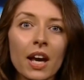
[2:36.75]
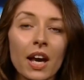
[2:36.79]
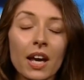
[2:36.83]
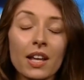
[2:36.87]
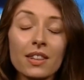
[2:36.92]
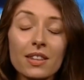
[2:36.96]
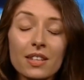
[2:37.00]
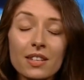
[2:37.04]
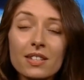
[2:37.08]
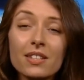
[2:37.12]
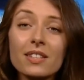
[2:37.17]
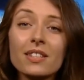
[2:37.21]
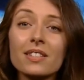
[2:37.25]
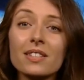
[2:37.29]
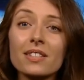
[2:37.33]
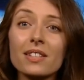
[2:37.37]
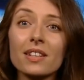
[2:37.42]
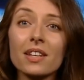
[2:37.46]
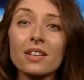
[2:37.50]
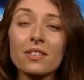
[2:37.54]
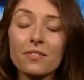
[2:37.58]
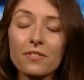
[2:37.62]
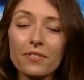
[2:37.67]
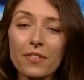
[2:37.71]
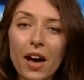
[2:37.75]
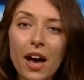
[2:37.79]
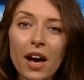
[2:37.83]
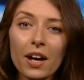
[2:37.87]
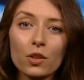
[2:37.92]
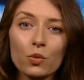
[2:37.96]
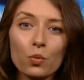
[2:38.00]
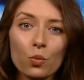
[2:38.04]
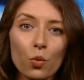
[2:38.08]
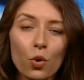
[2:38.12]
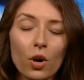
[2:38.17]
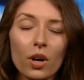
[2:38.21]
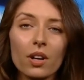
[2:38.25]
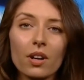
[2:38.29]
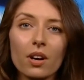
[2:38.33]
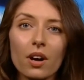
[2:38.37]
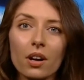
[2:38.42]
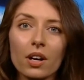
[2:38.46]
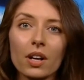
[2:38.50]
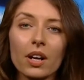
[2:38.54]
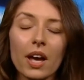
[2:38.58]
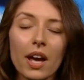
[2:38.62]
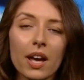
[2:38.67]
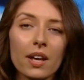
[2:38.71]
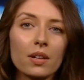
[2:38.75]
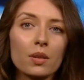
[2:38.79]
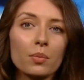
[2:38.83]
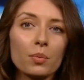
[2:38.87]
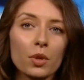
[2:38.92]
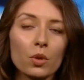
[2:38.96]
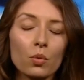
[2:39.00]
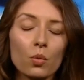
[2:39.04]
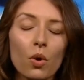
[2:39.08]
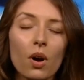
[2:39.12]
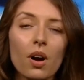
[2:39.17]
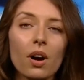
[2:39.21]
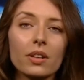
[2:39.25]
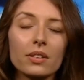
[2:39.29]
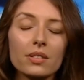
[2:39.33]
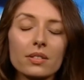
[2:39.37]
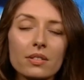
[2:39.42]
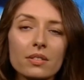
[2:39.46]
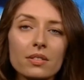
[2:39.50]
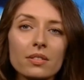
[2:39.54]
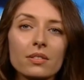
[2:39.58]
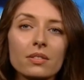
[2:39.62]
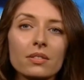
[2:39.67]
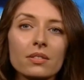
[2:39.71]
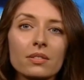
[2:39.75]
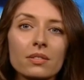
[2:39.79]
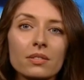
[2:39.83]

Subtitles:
and this is, in fact, what our enemy wants.